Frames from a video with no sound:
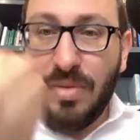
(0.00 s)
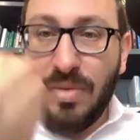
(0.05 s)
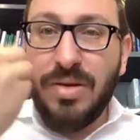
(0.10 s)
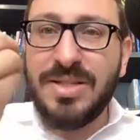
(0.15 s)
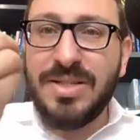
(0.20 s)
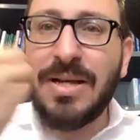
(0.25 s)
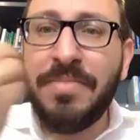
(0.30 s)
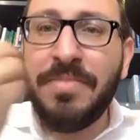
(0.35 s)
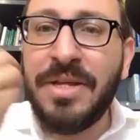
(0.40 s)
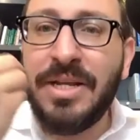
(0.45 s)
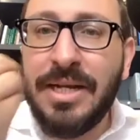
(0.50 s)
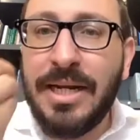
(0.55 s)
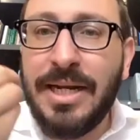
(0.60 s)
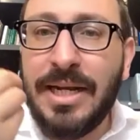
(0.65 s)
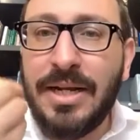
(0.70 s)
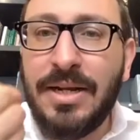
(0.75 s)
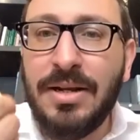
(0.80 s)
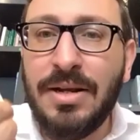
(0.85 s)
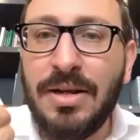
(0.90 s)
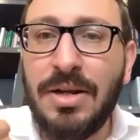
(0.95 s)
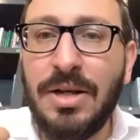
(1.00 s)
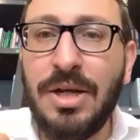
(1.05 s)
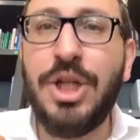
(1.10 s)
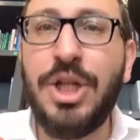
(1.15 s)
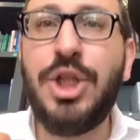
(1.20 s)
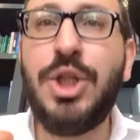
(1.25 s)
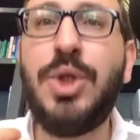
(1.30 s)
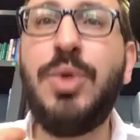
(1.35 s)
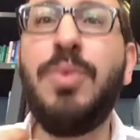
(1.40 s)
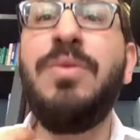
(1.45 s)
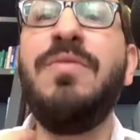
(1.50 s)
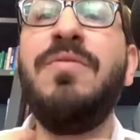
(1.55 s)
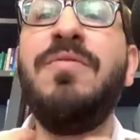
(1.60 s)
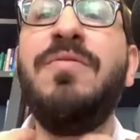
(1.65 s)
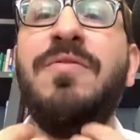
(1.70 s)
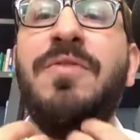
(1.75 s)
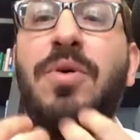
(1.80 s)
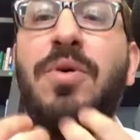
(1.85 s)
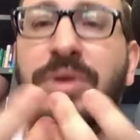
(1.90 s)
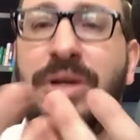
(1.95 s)
Something needed to
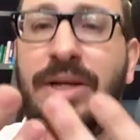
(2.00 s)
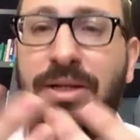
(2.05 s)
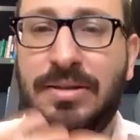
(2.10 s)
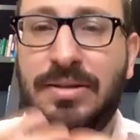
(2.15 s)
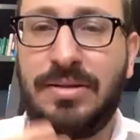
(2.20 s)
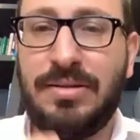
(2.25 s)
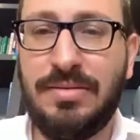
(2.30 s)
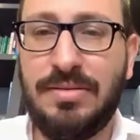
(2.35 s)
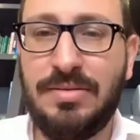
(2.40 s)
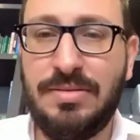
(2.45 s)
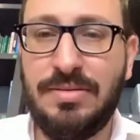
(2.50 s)
invoke it.